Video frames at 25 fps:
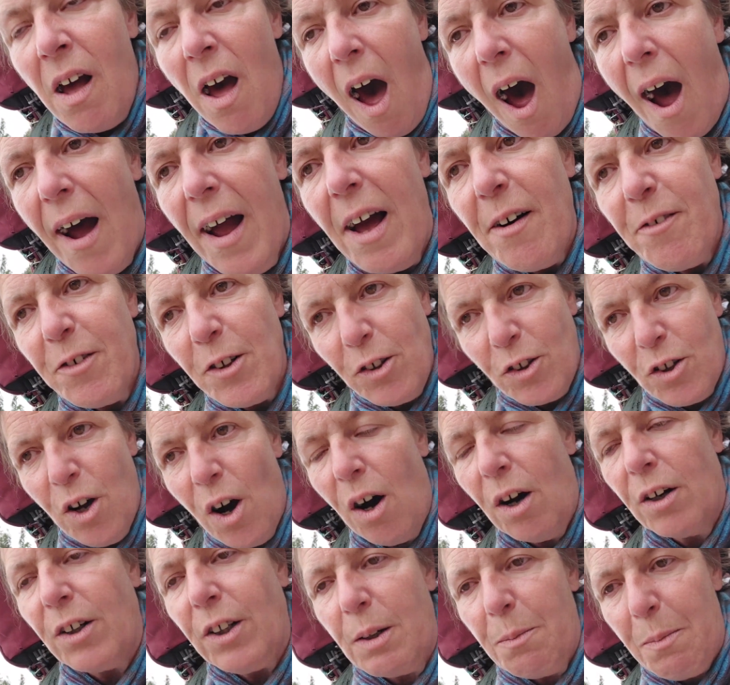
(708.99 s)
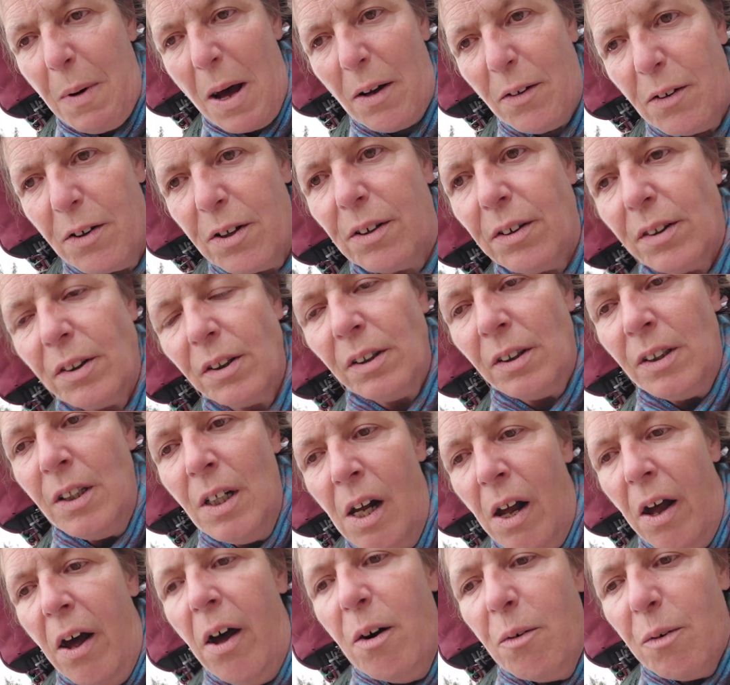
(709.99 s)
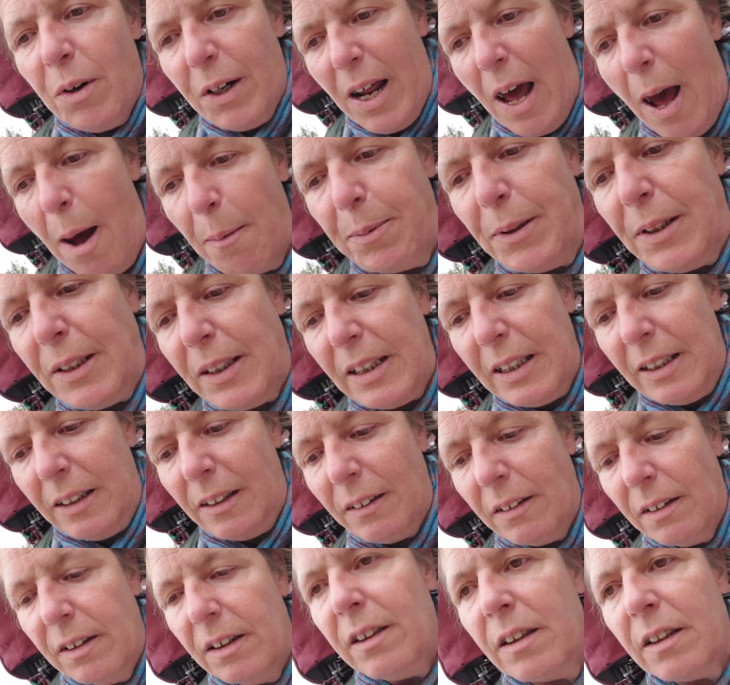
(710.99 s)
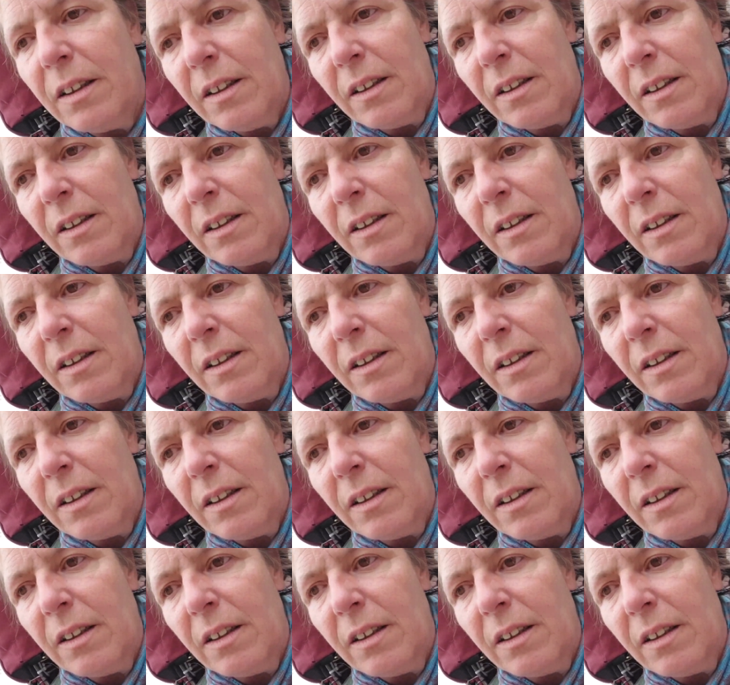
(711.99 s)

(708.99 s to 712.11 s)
I haven't talked about what happened here.